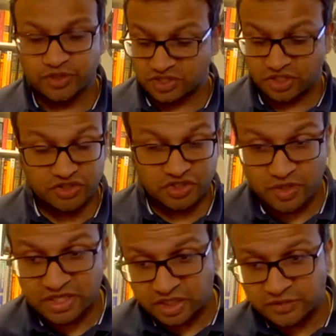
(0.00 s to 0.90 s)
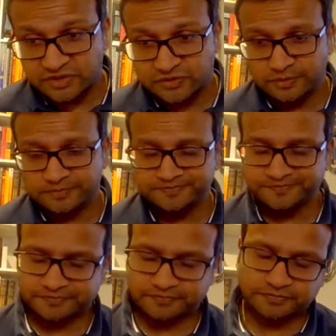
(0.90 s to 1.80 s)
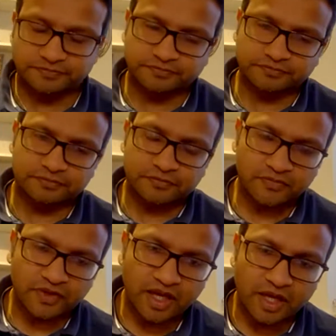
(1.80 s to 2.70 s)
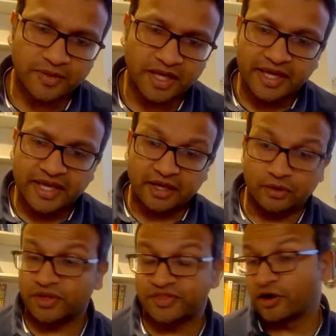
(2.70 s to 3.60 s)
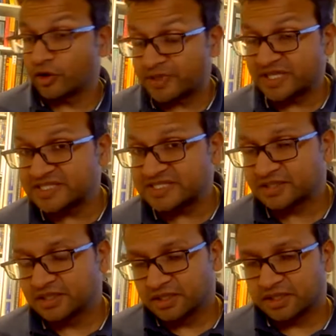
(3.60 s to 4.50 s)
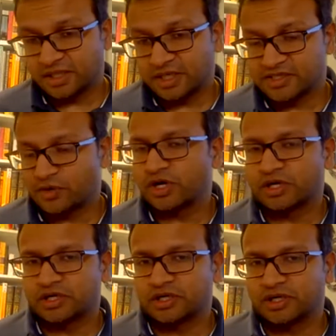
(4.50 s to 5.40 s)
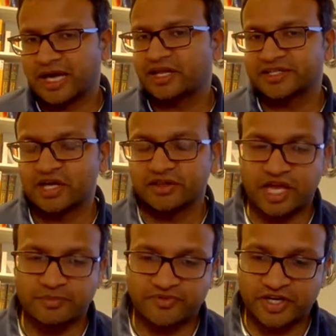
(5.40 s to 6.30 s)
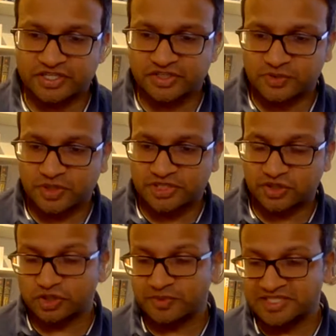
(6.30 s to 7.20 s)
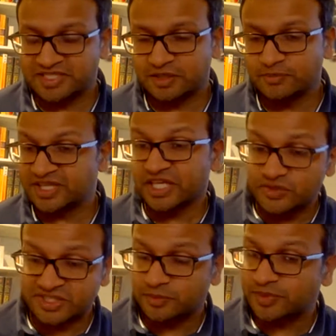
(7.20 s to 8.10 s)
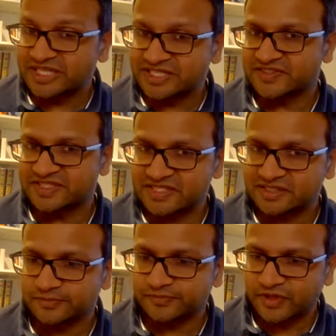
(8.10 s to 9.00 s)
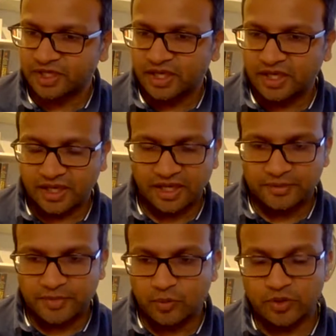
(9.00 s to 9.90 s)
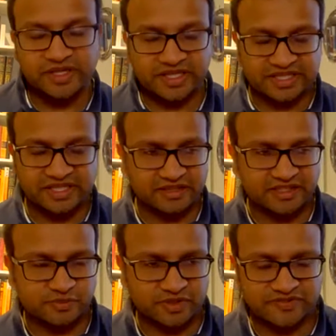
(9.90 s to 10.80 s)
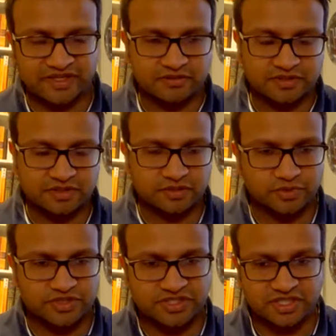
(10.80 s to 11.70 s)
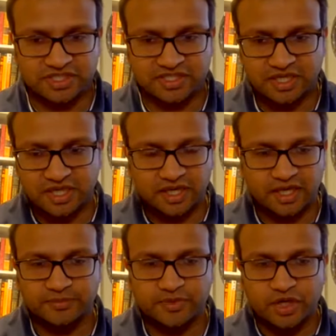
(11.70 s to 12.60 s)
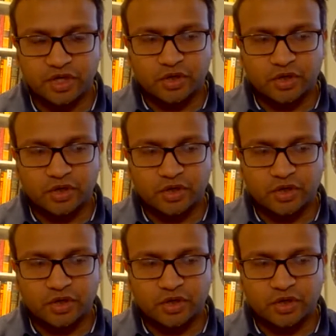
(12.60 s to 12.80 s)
which the coders weren't coding from, or the therapies. So our allied healthcare professionals were documenting them, but they used a completely different system. And one of the key things that we found was that our